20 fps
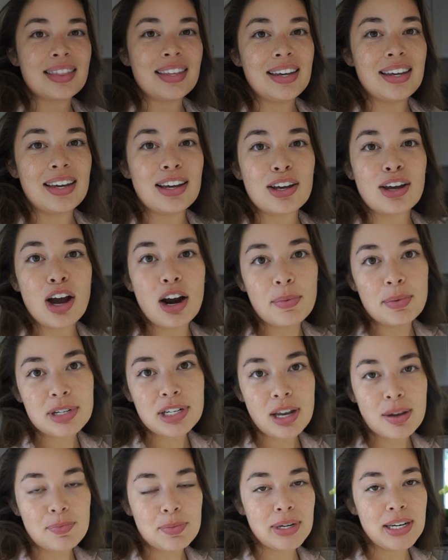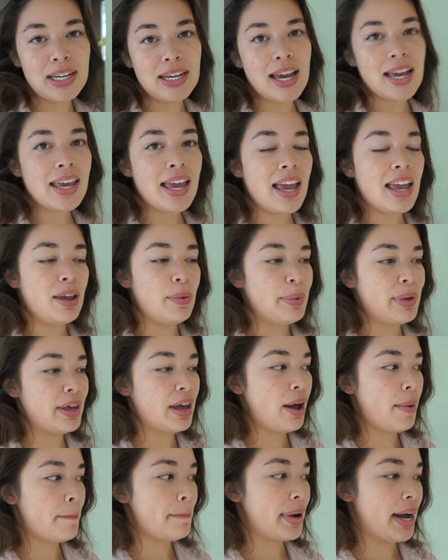the garbage company came
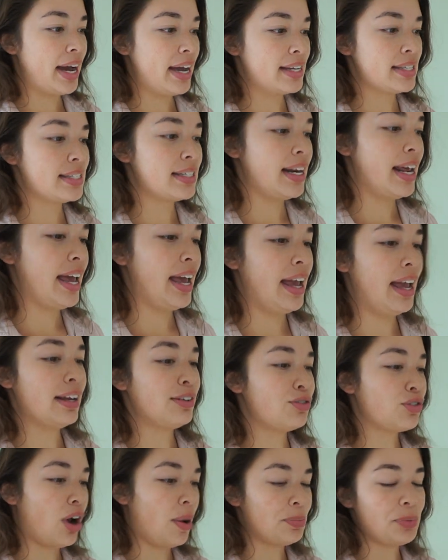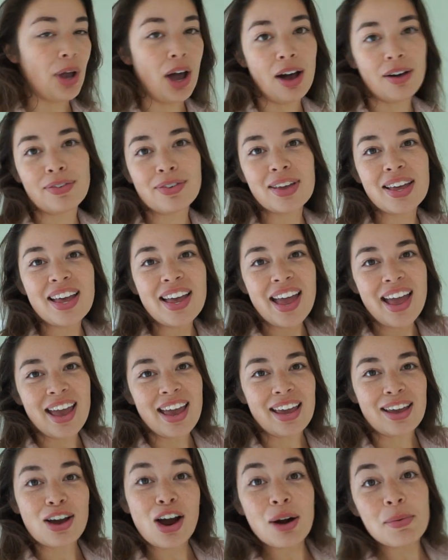by today and dropped off a
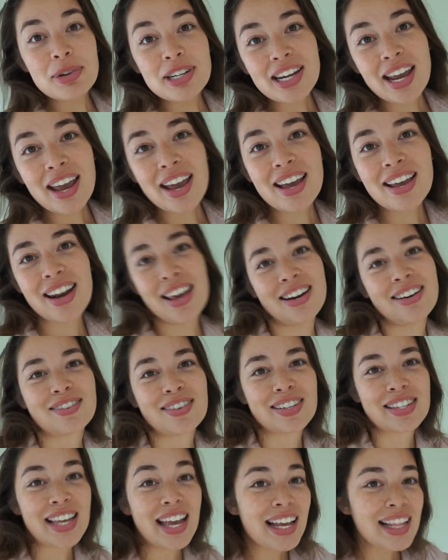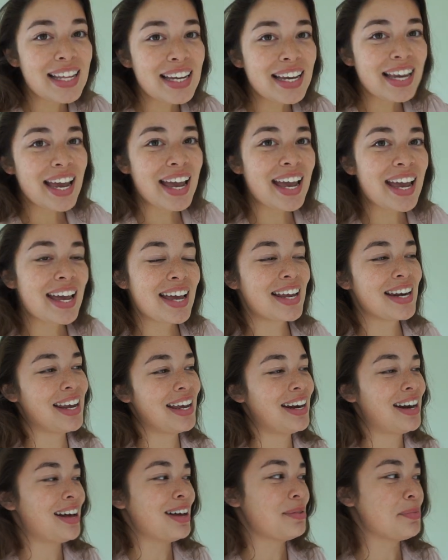garbage can and a recycling can, and
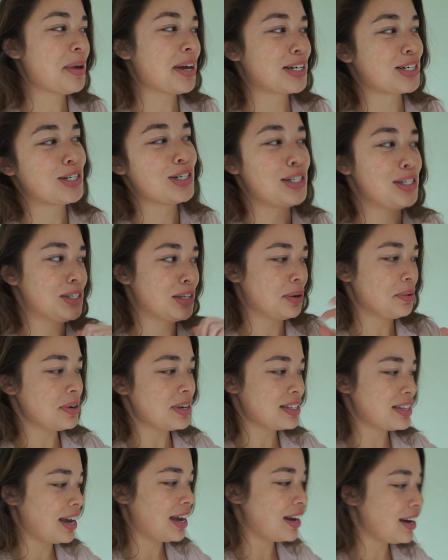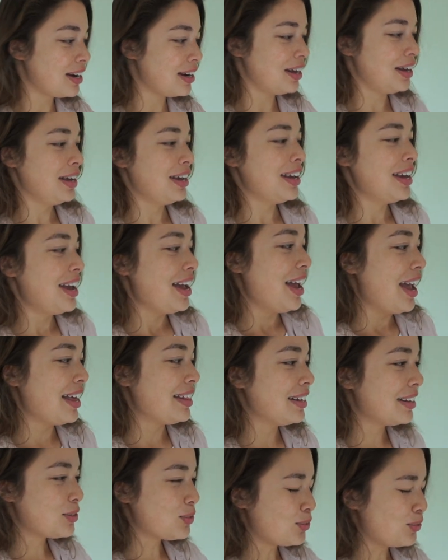I'm actually so excited. And
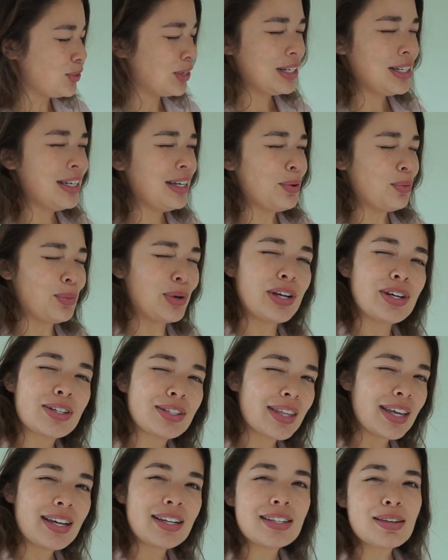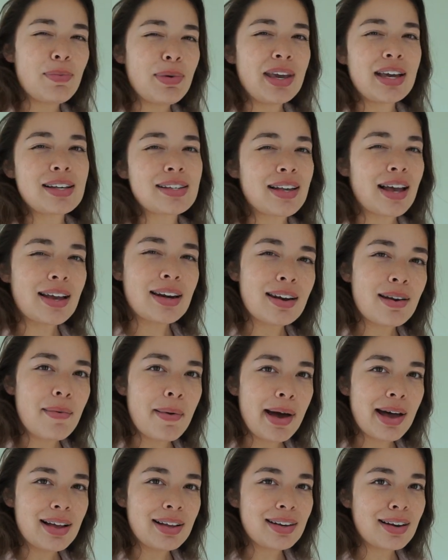that's really a weird thing to be excited
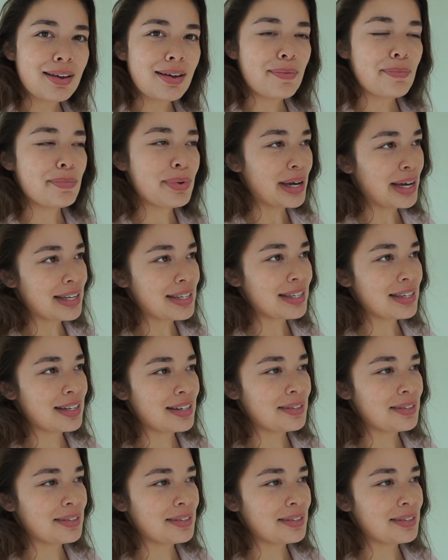about, but